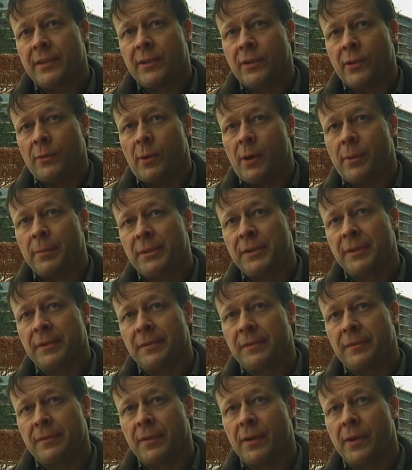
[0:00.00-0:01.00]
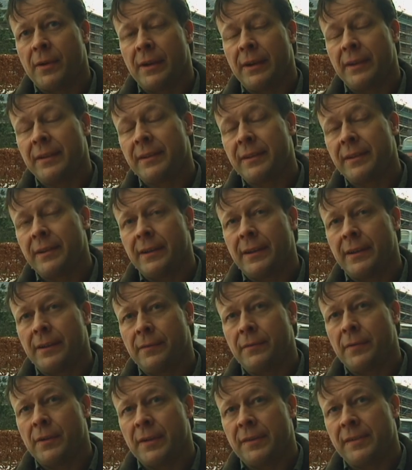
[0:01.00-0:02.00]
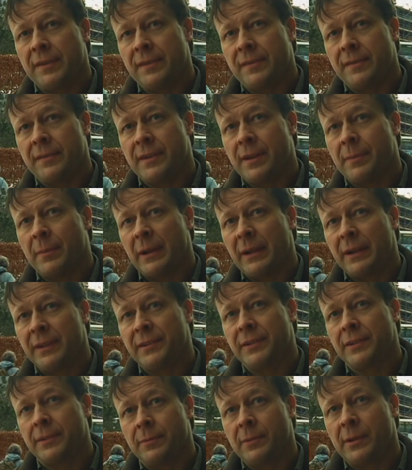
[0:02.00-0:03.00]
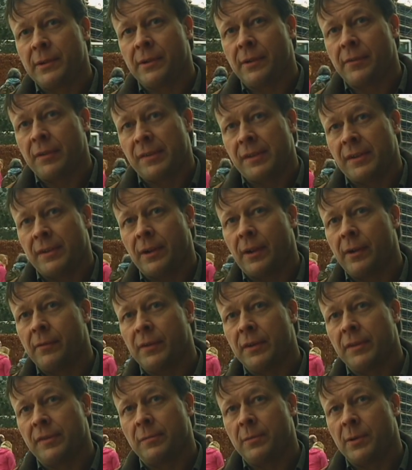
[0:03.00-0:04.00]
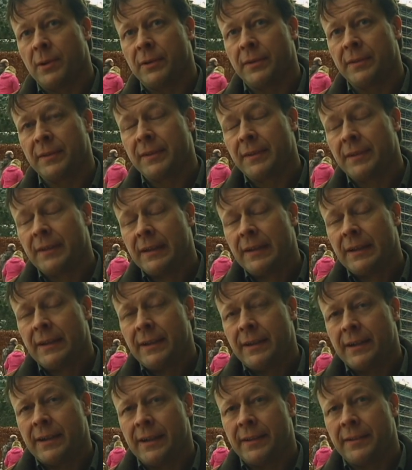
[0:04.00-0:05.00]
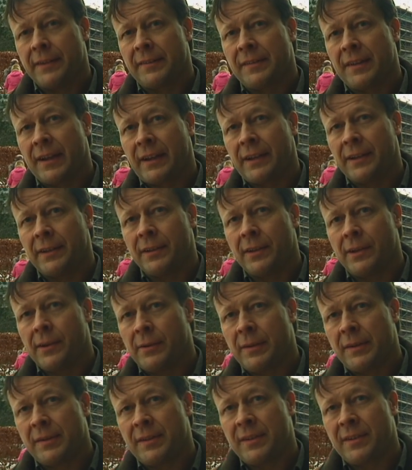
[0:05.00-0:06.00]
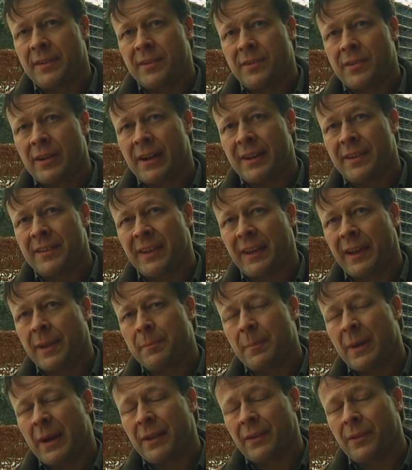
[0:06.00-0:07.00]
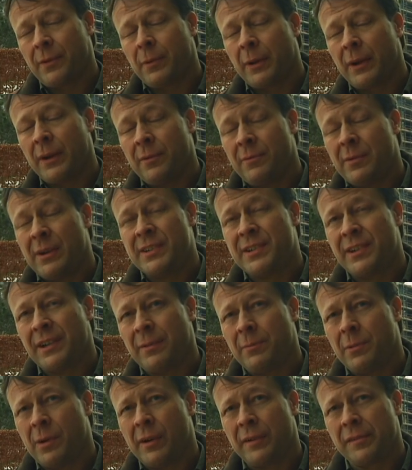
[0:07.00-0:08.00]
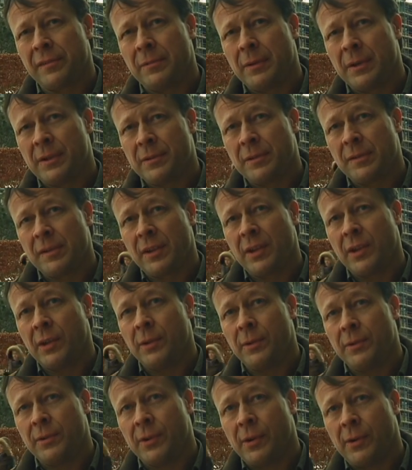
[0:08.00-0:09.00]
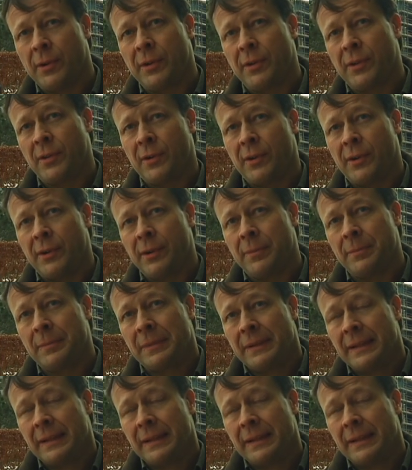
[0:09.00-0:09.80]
two options for it. Uh, the first is demolition, which obviously none of us want. And the second, though, is to try and take it back to what it originally was, which was a huge auditorium